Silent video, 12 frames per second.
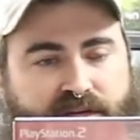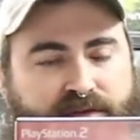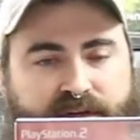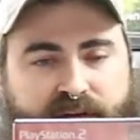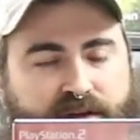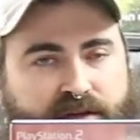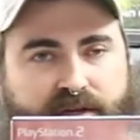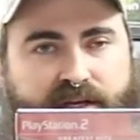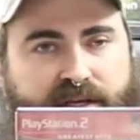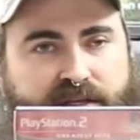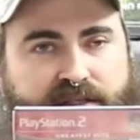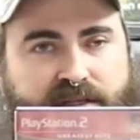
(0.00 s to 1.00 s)
to read it earlier and I
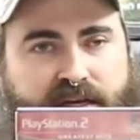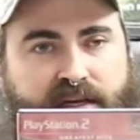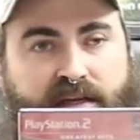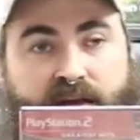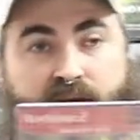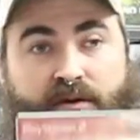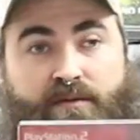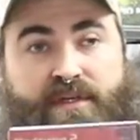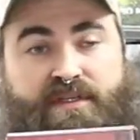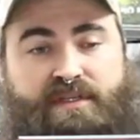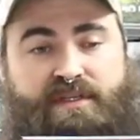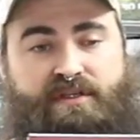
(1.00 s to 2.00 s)
couldn't say it.
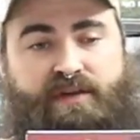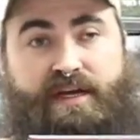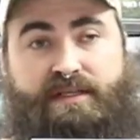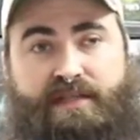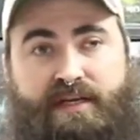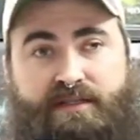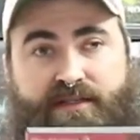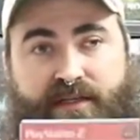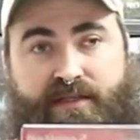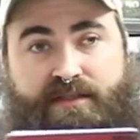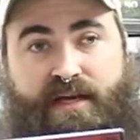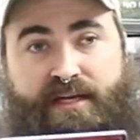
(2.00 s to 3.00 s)
This is the greatest hits.
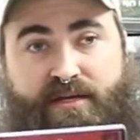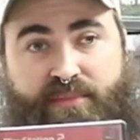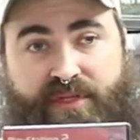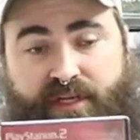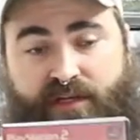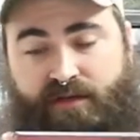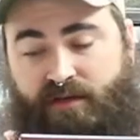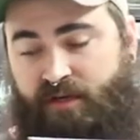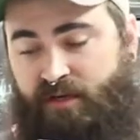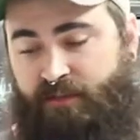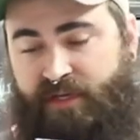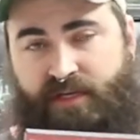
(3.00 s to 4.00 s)
It's not complete.
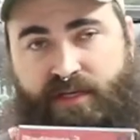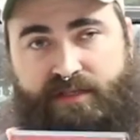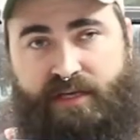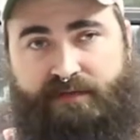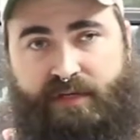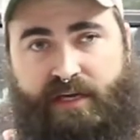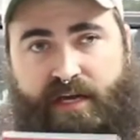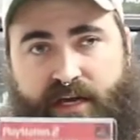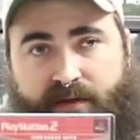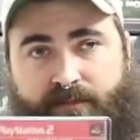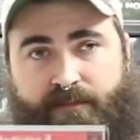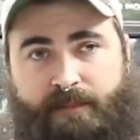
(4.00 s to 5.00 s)
Um, it does have the
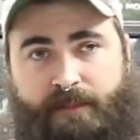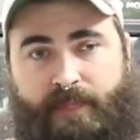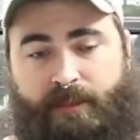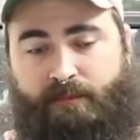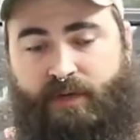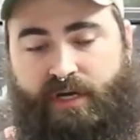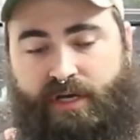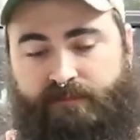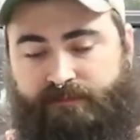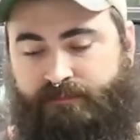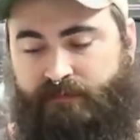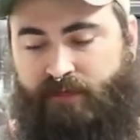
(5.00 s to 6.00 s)
game, but
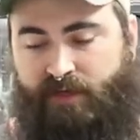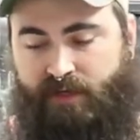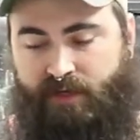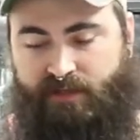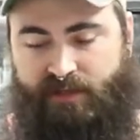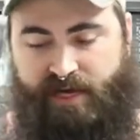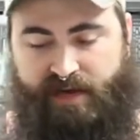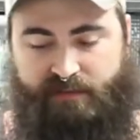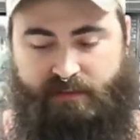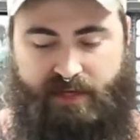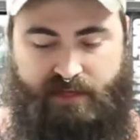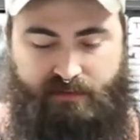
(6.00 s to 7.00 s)
it does not have the
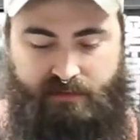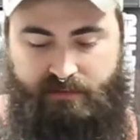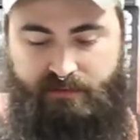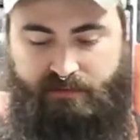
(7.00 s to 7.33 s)
manual.